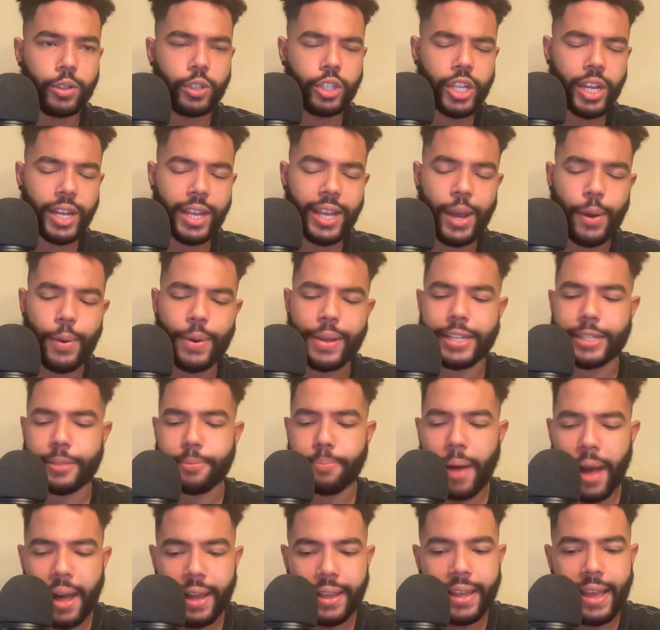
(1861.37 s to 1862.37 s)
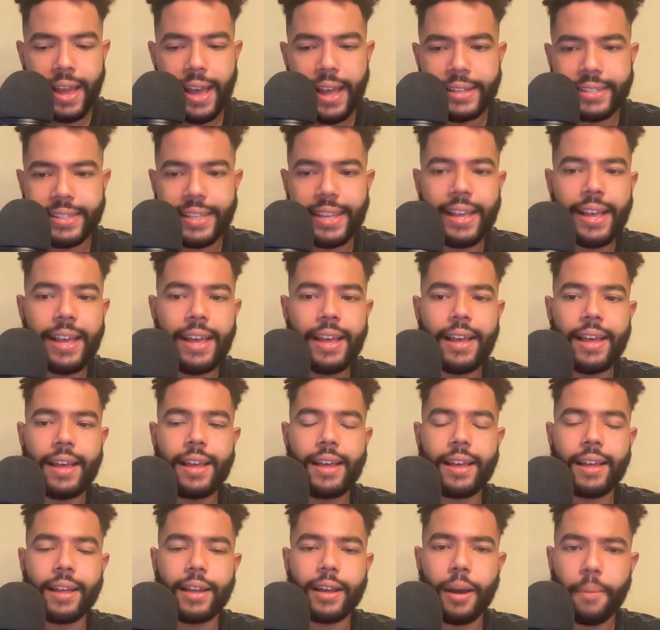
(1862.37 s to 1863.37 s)
check out his podcast.
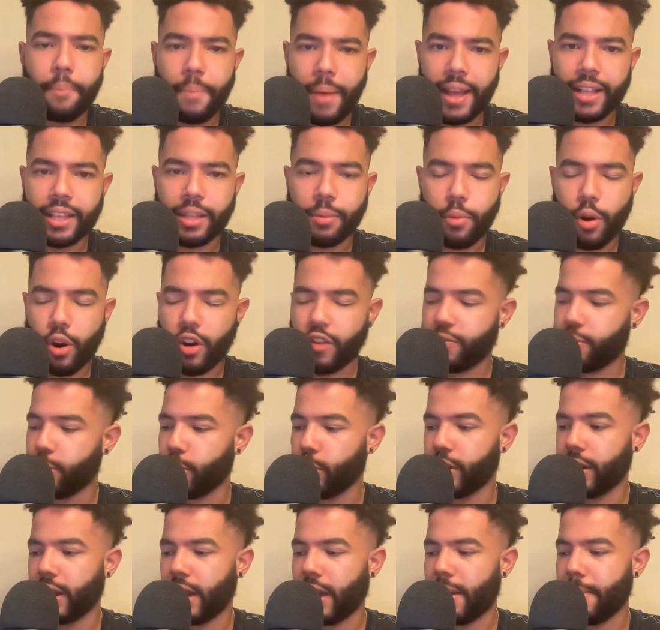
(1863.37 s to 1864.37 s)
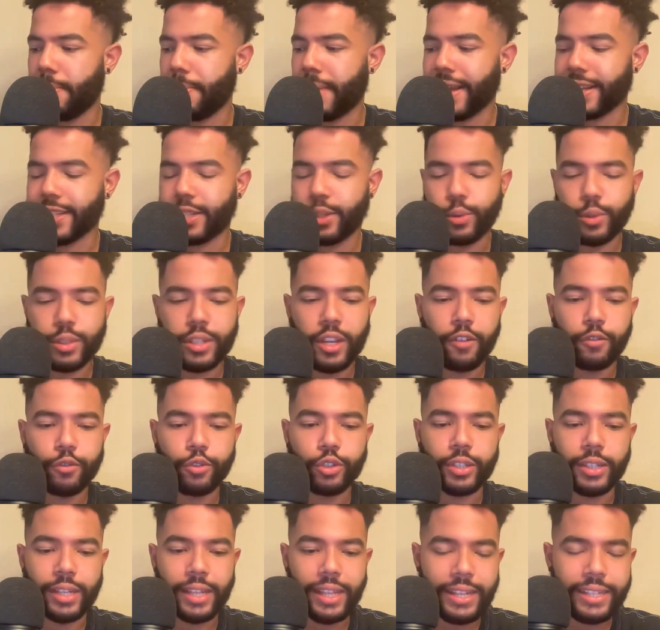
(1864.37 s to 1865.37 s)
Come back tomorrow for more Diamondbacks news
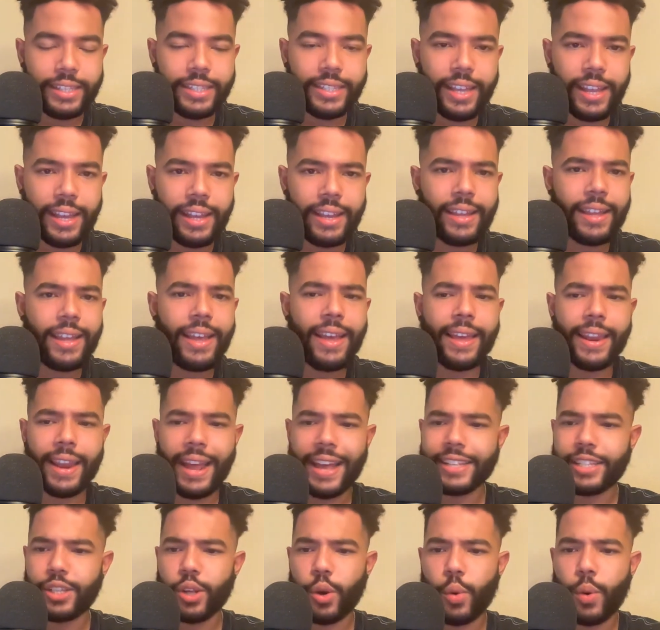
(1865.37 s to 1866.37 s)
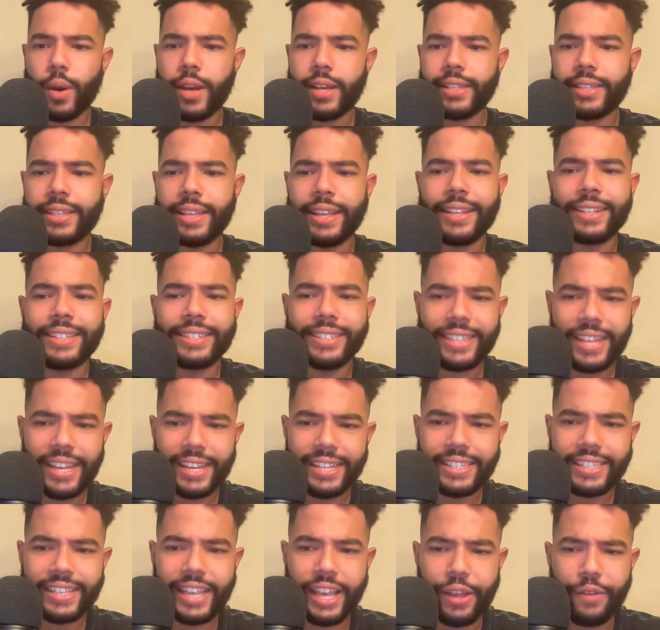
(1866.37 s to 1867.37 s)
coverage and insight. And as always,
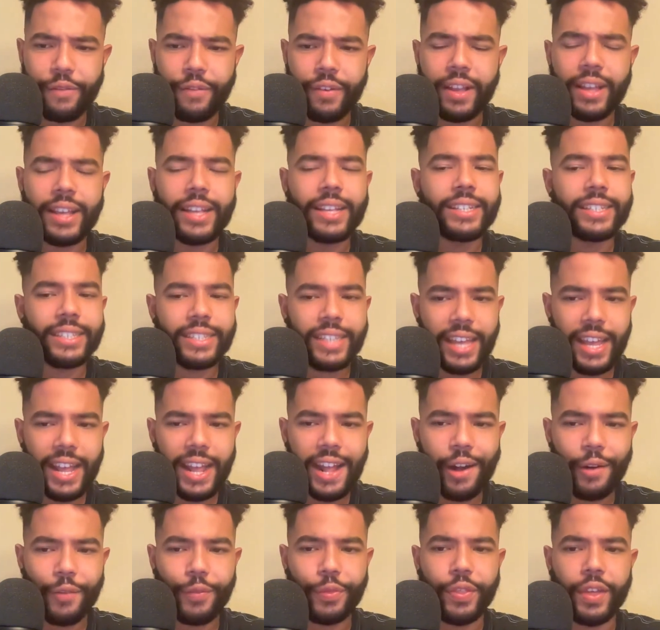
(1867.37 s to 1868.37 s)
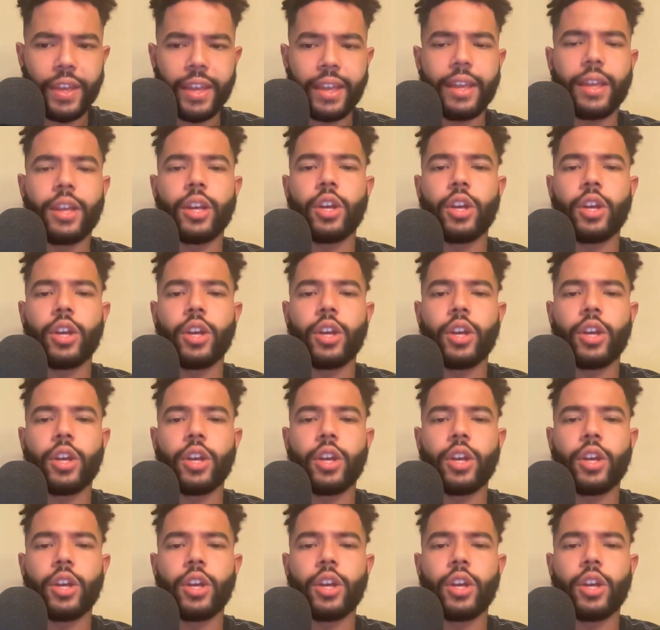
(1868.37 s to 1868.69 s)
stay safe, stay healthy.